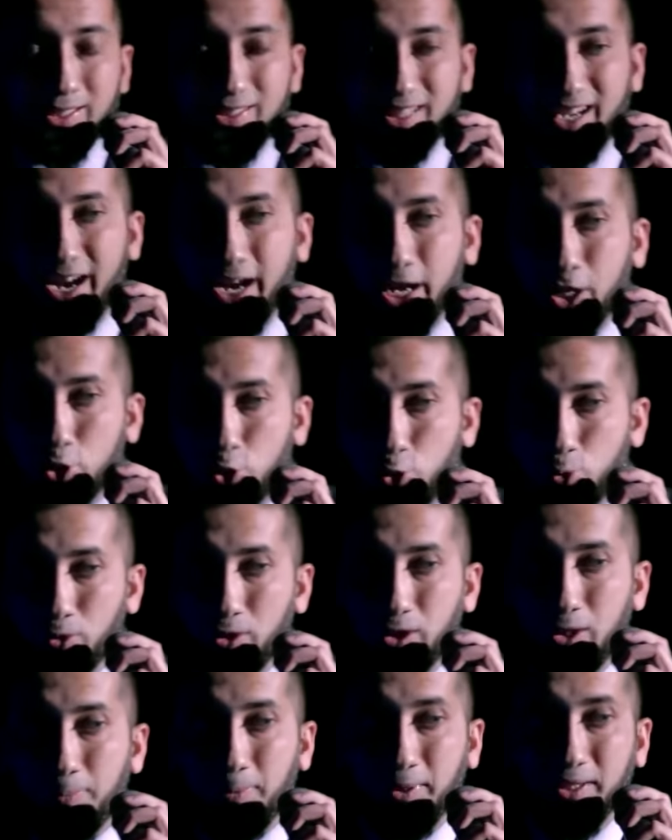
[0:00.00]
is
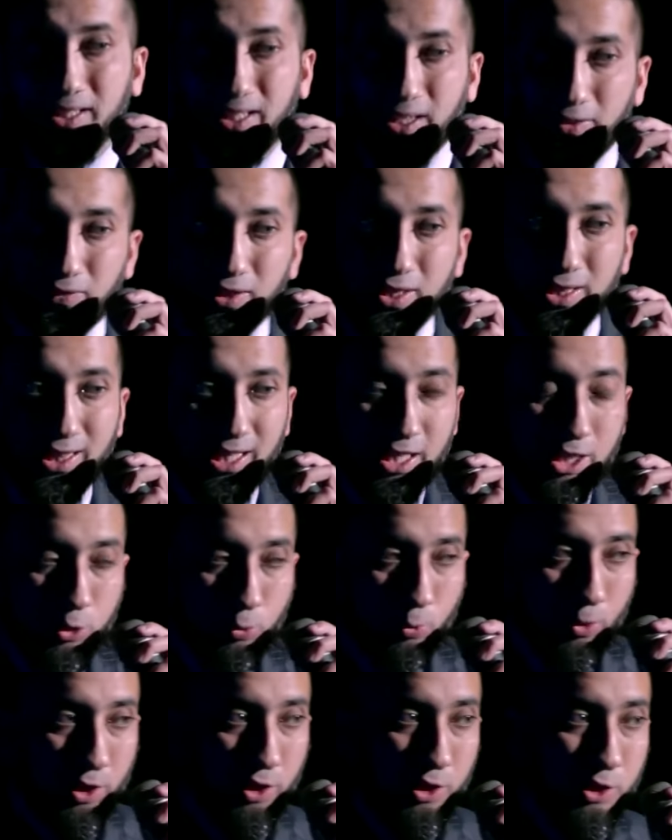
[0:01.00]
actually being given
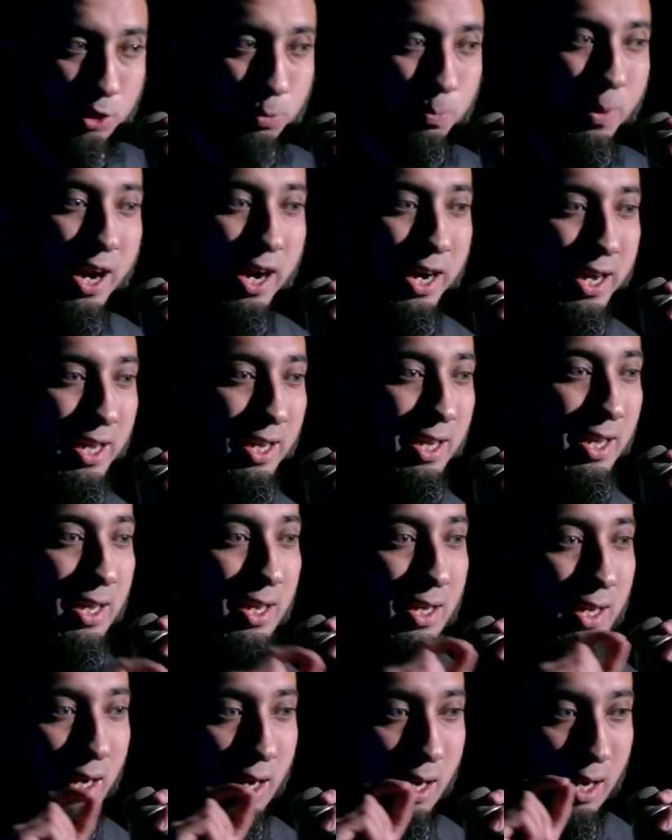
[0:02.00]
these words by
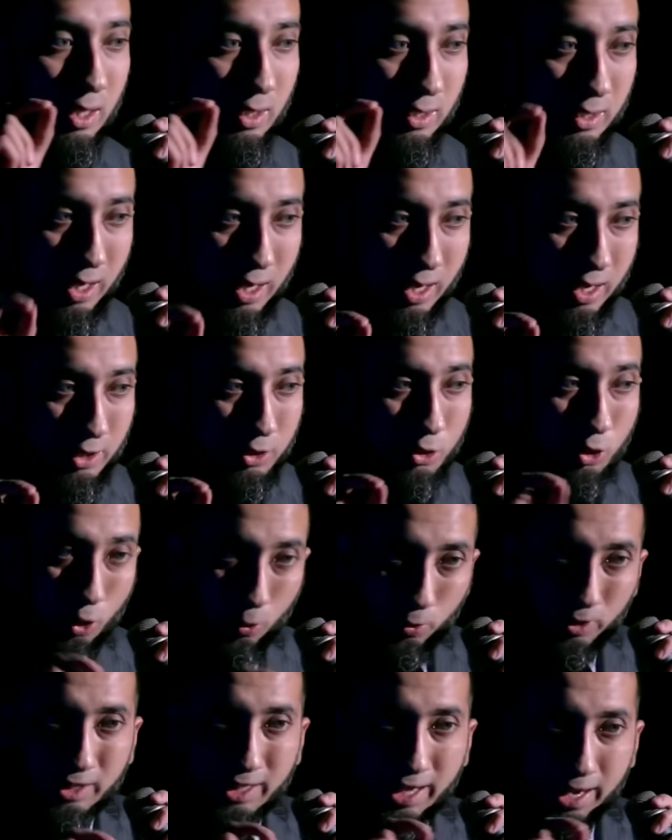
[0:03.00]
Allah. You
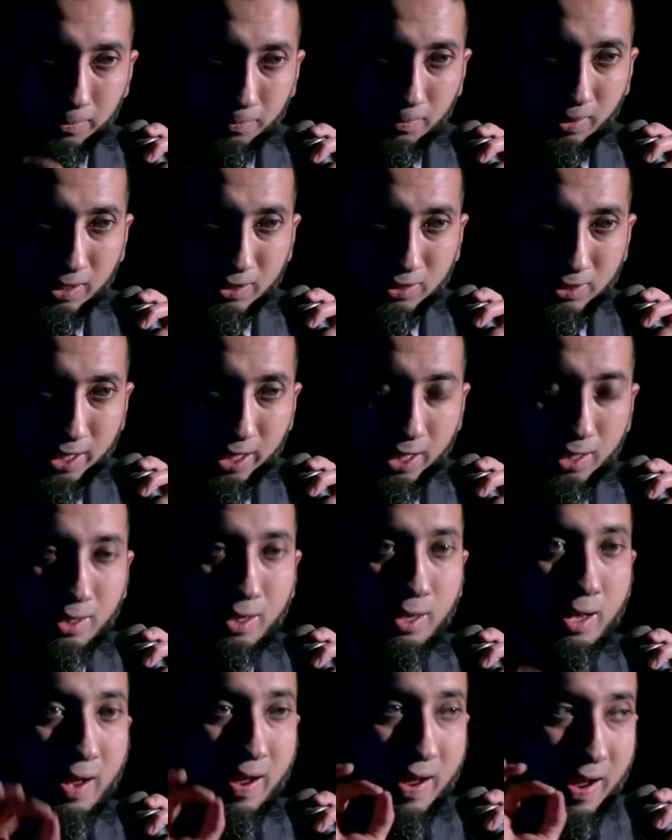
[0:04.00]
know what that means
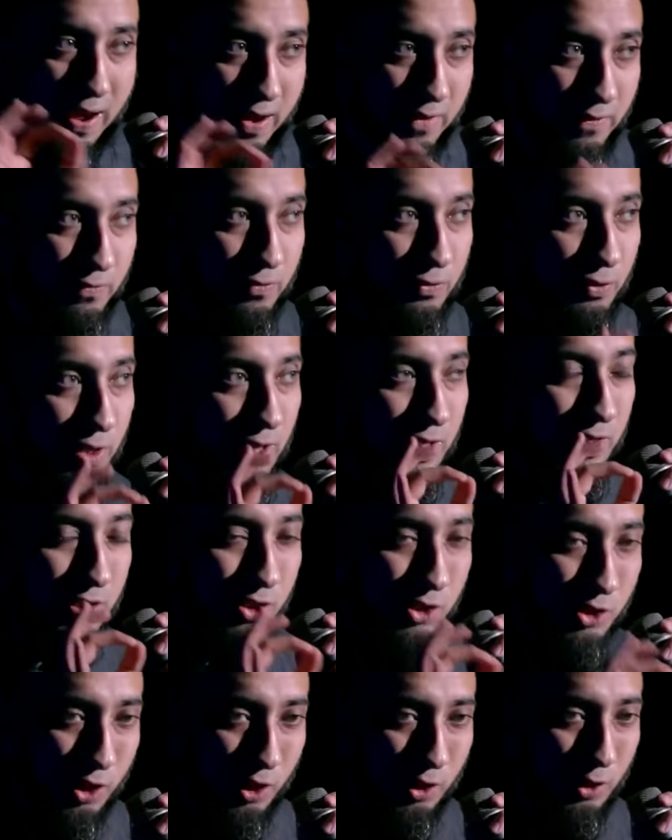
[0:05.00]
then? Every
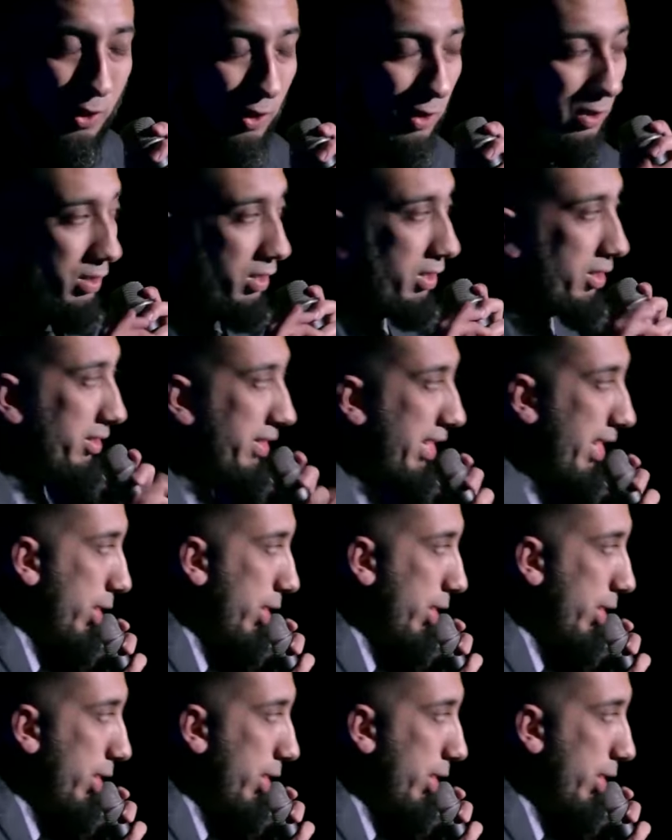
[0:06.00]
single